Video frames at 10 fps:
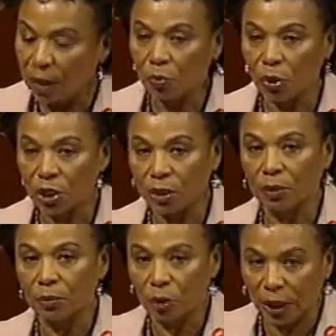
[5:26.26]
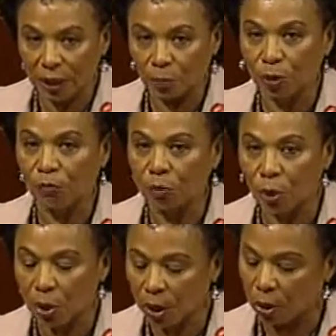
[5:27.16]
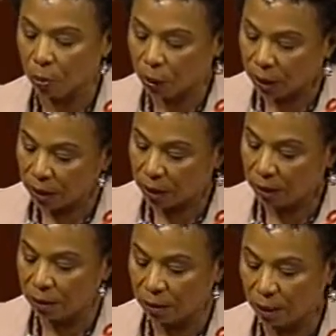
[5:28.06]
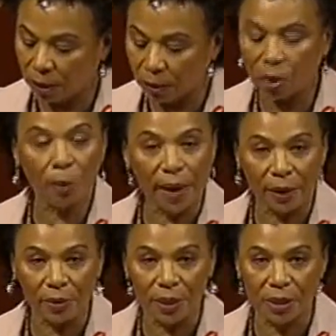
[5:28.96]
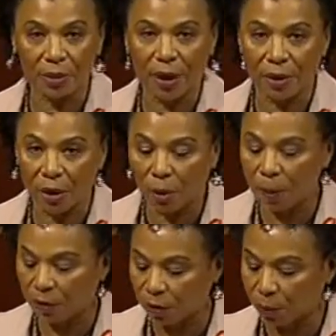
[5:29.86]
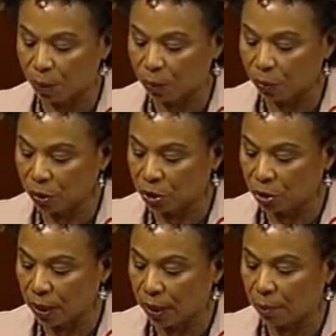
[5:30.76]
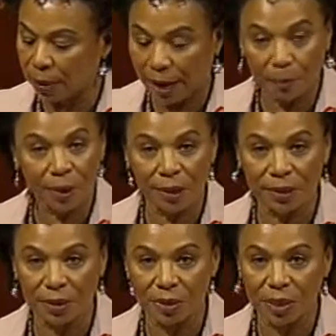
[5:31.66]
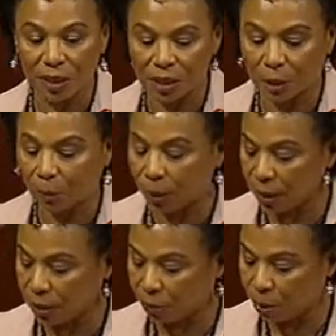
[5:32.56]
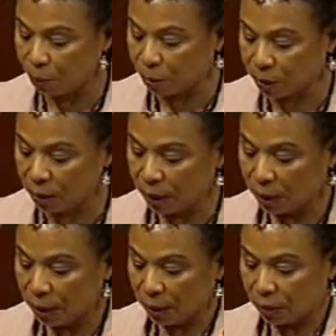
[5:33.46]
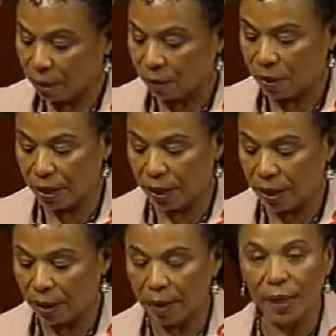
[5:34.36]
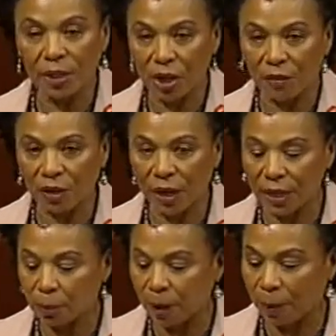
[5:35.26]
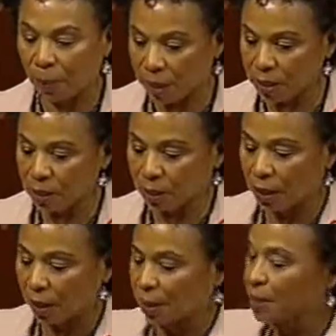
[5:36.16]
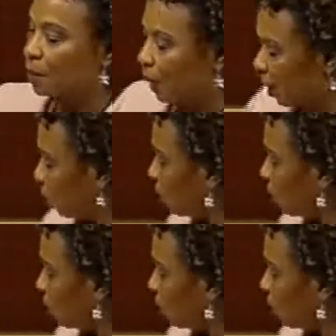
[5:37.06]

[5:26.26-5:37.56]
which we could move forward or we could go backwards. So I hope every member will join our bipartisan 60-plus members of the HIV/AIDS Bipartisan Caucus. Thank